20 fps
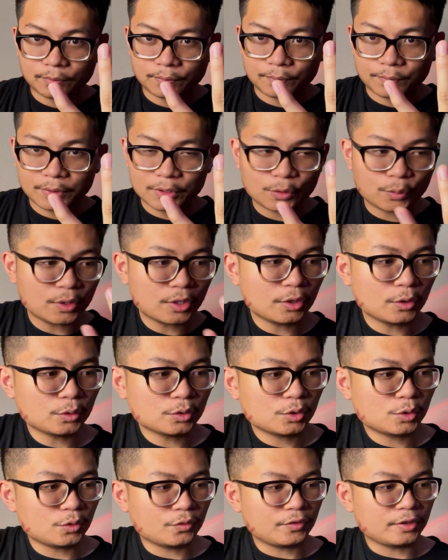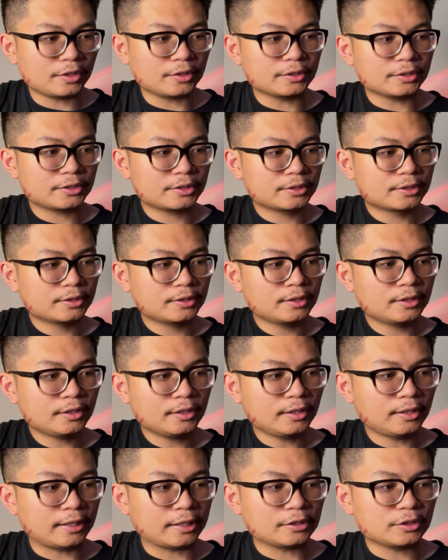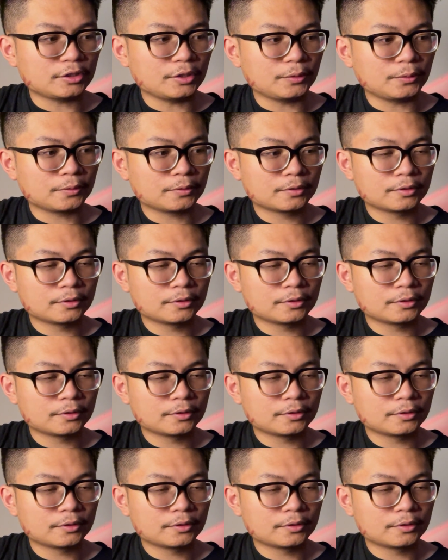between those two fingers, like so.